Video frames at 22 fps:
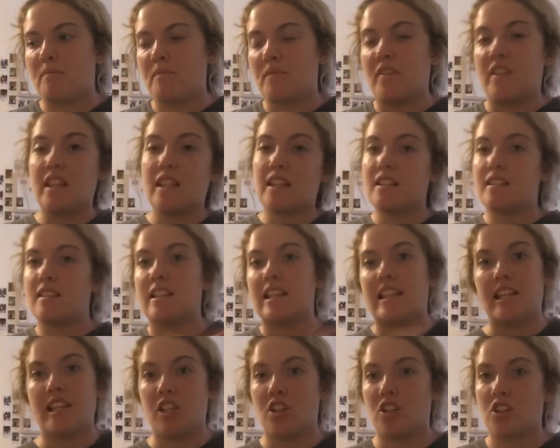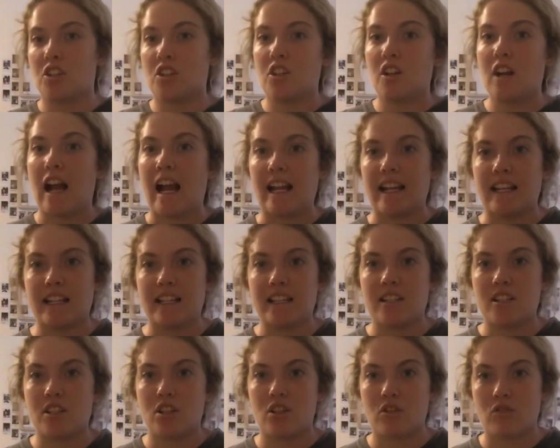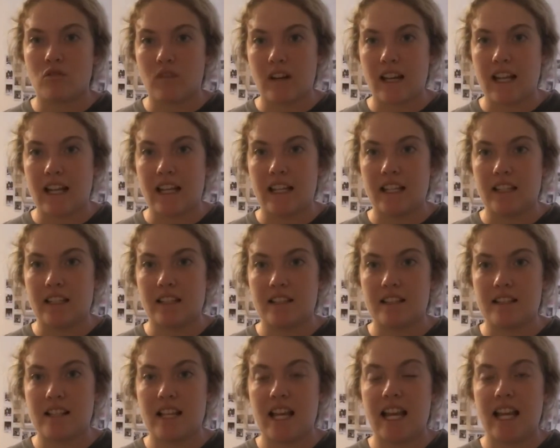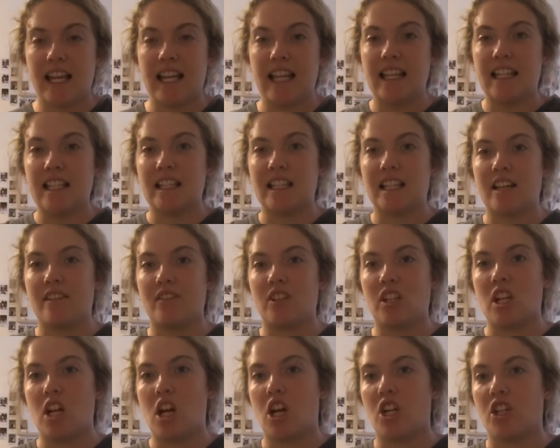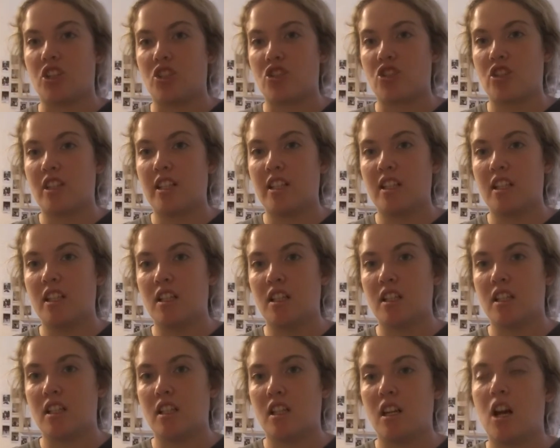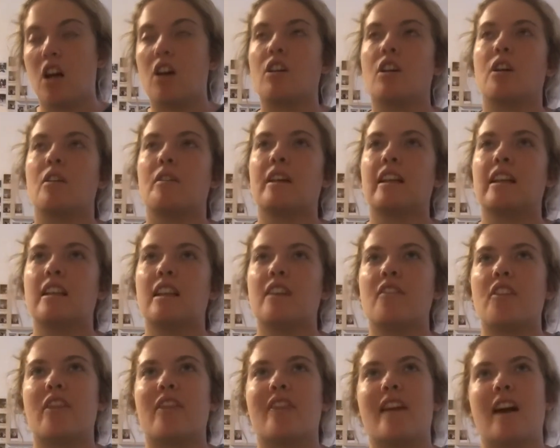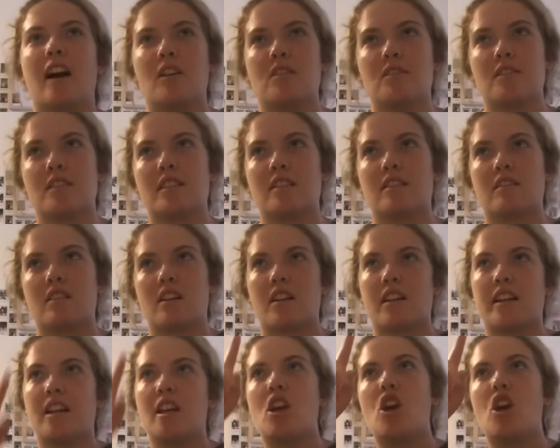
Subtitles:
this year, I need to raise 11,000, sorry. 11,000.